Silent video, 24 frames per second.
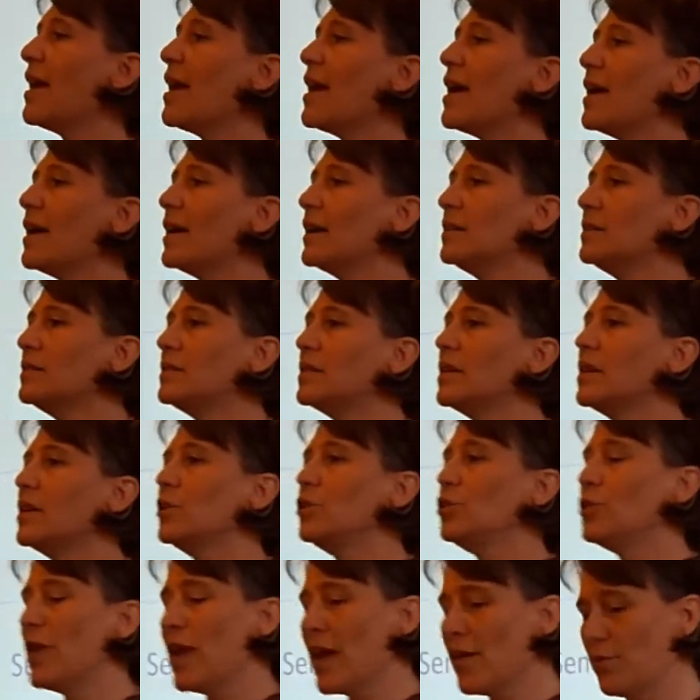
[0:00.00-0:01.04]
And
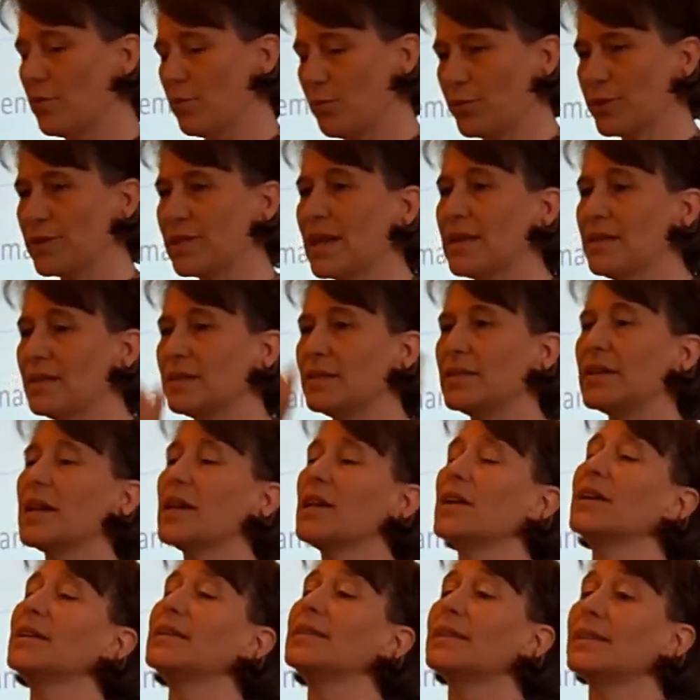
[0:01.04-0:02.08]
you haven't presented it in
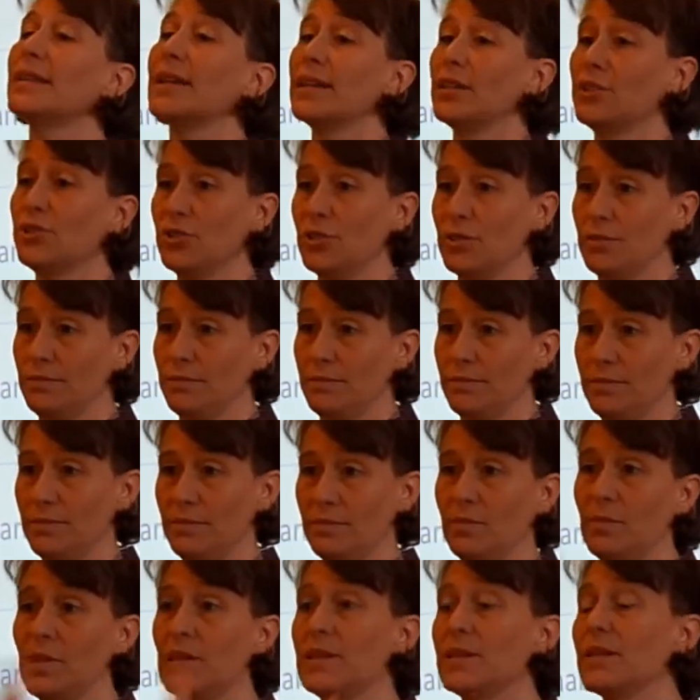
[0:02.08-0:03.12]
isolation.
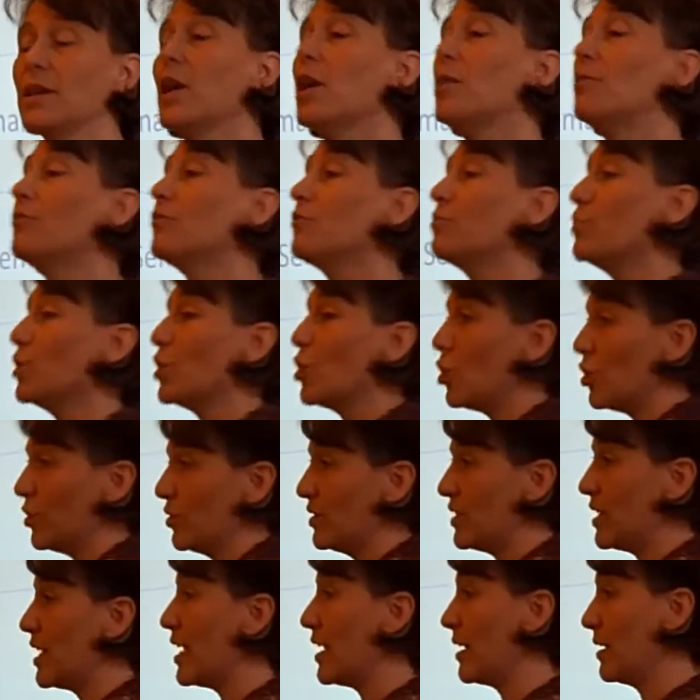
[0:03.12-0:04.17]
It's come from a
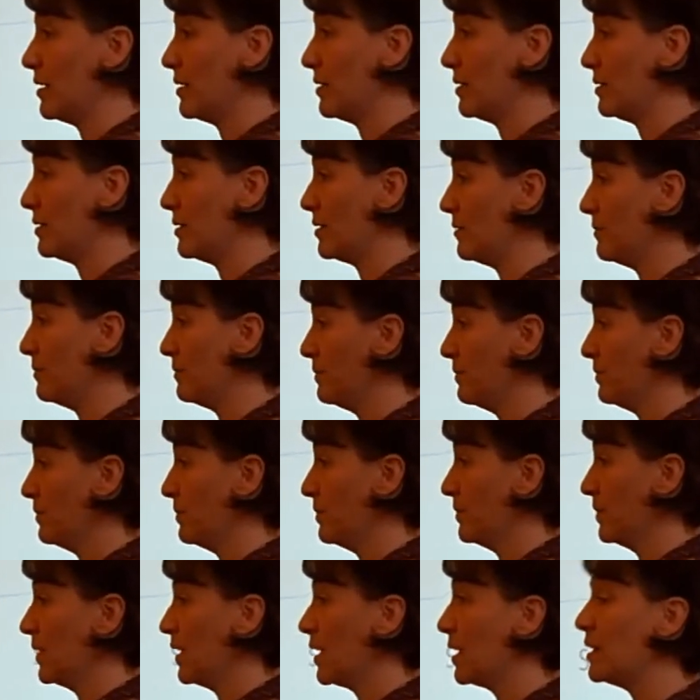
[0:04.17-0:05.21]
context.
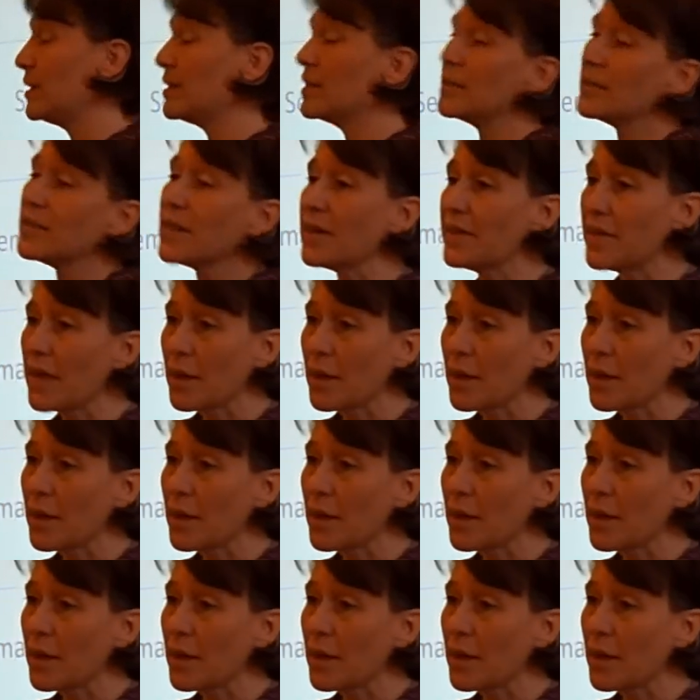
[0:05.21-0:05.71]
And as I say,